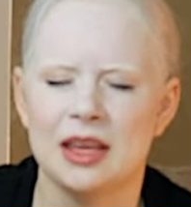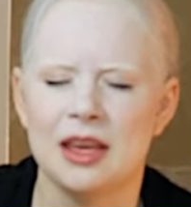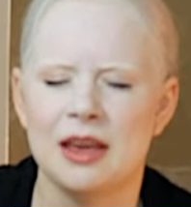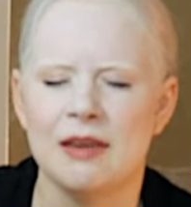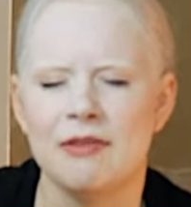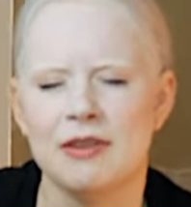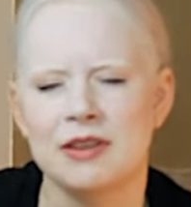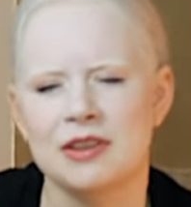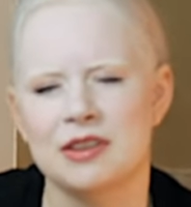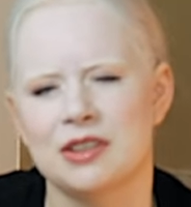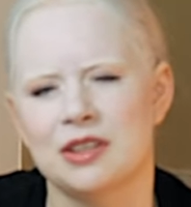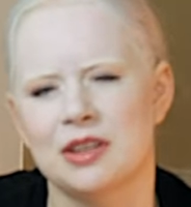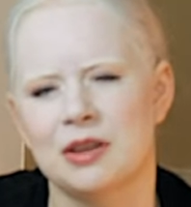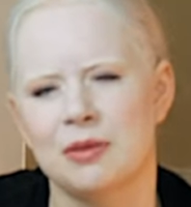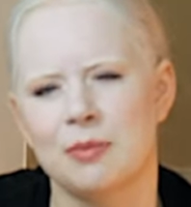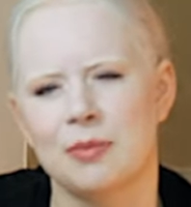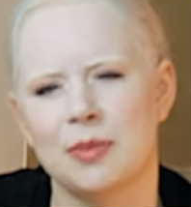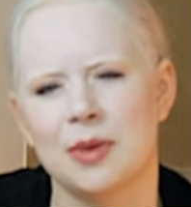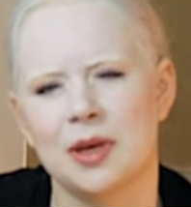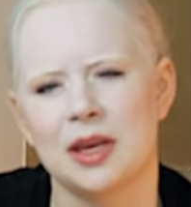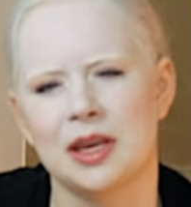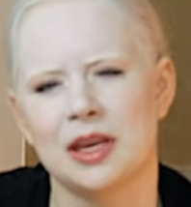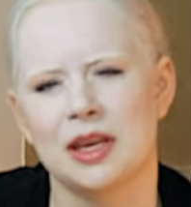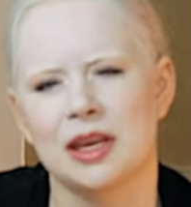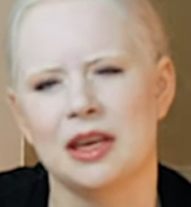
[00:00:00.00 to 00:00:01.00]
Even to
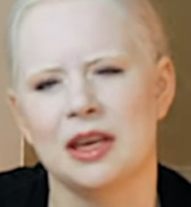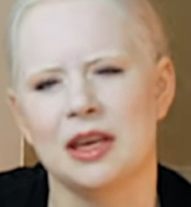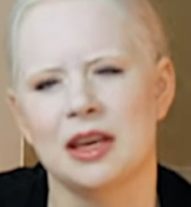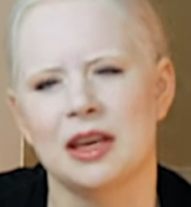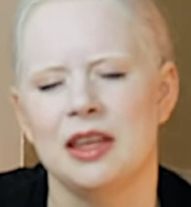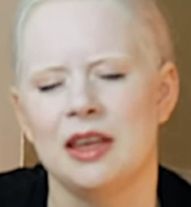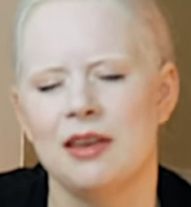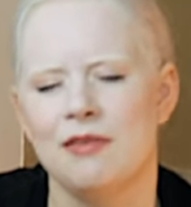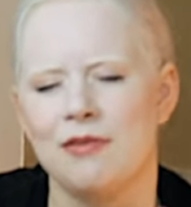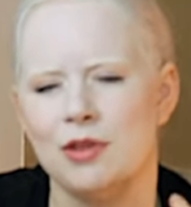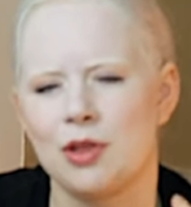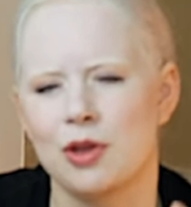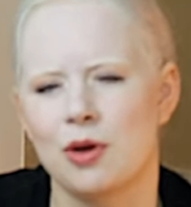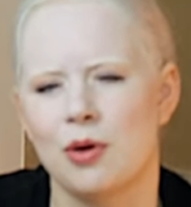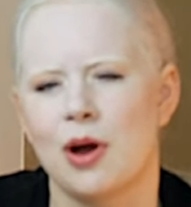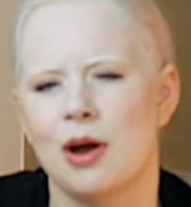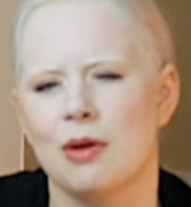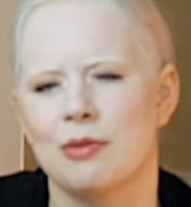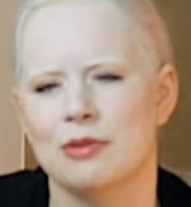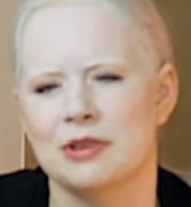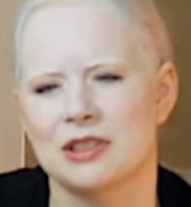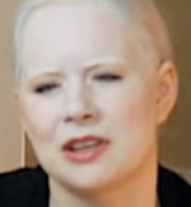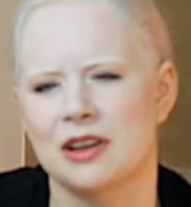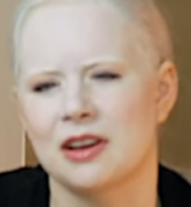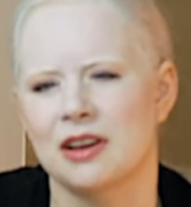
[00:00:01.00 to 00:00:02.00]
me, even though I
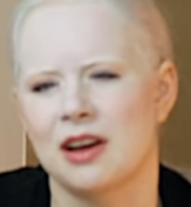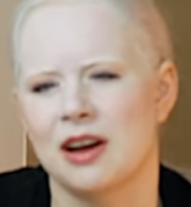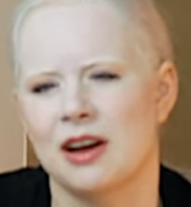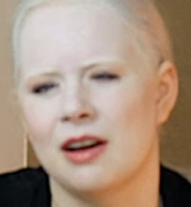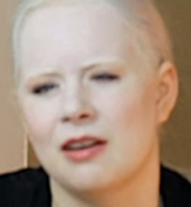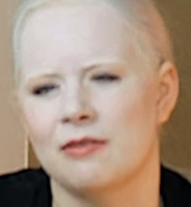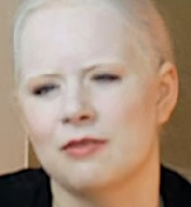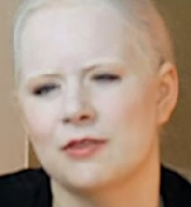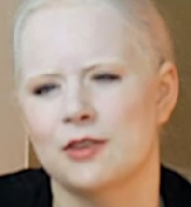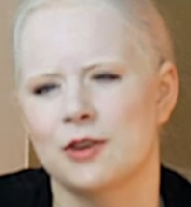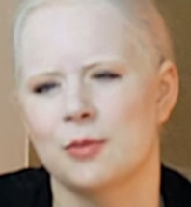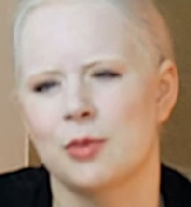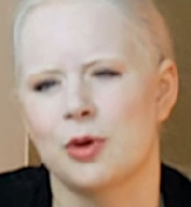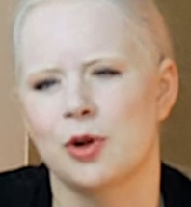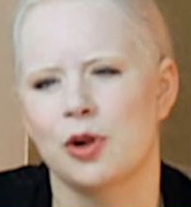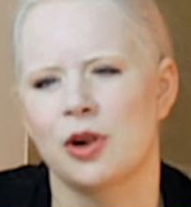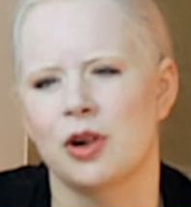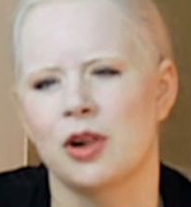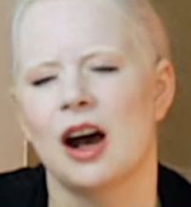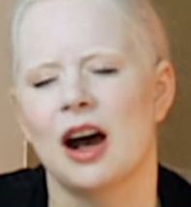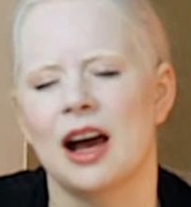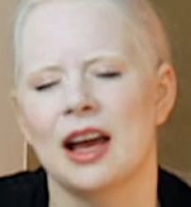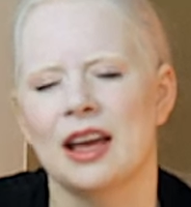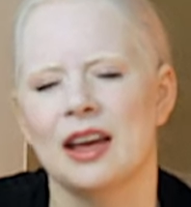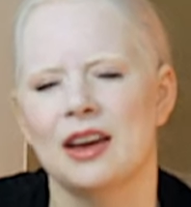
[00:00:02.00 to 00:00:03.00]
was
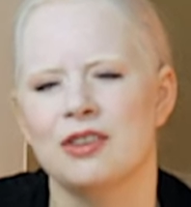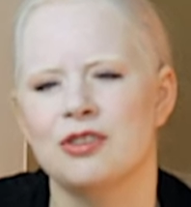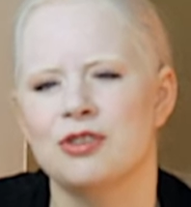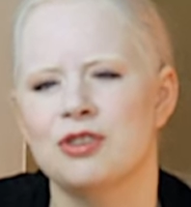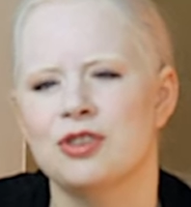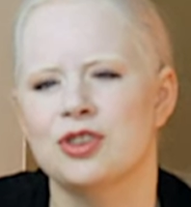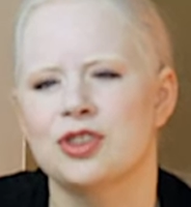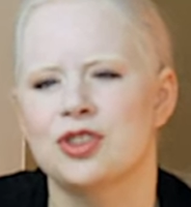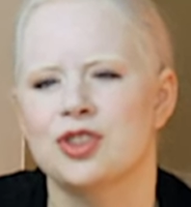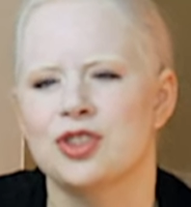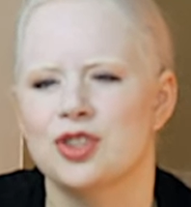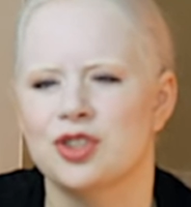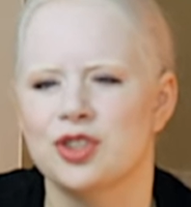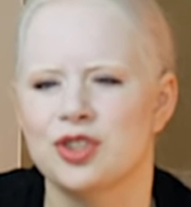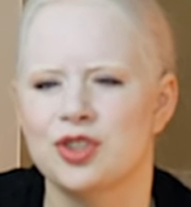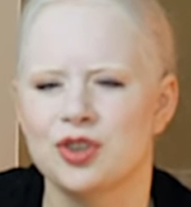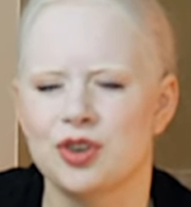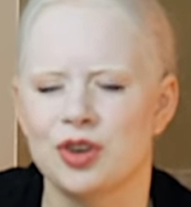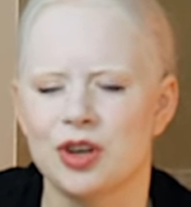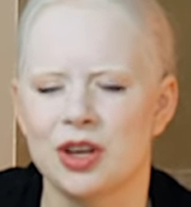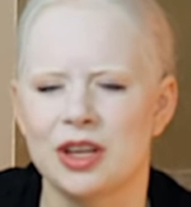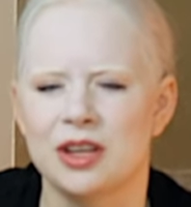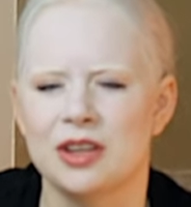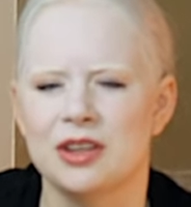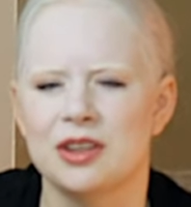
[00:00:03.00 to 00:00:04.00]
uncomfortable, I
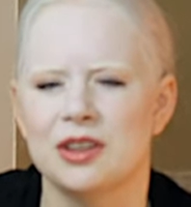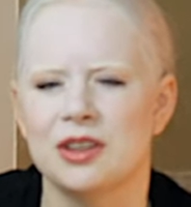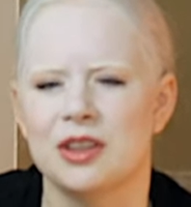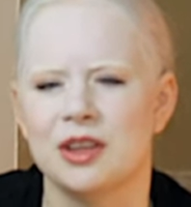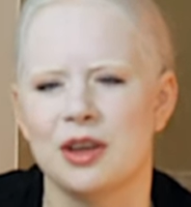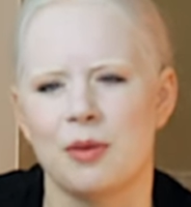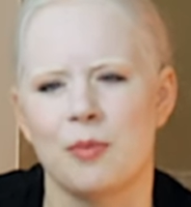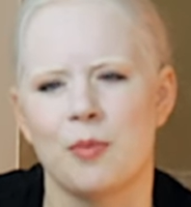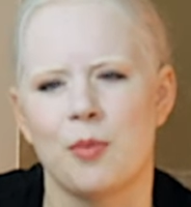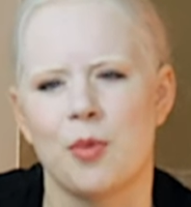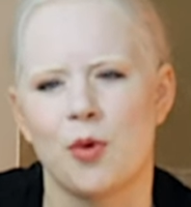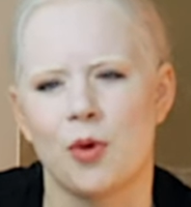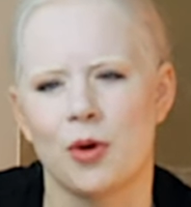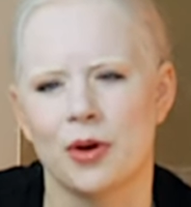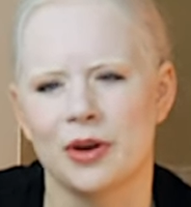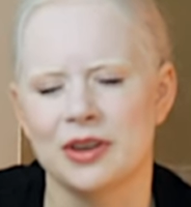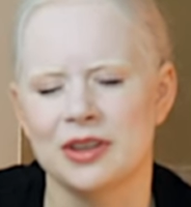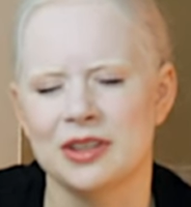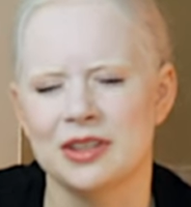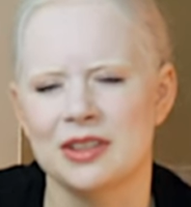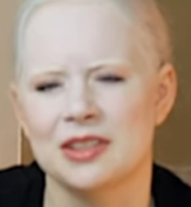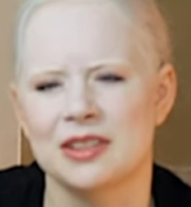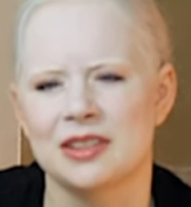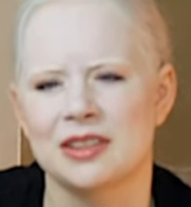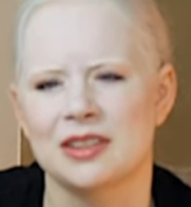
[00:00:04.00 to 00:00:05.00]
understood the
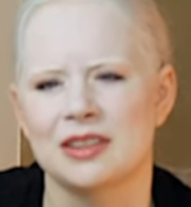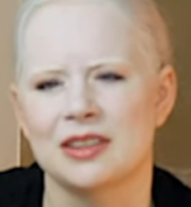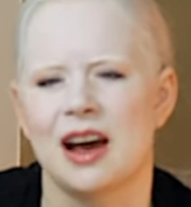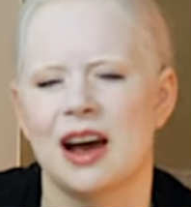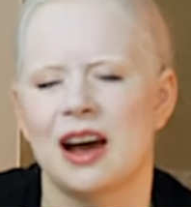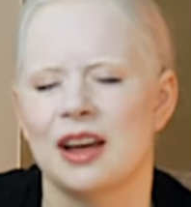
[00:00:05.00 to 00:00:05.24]
importance,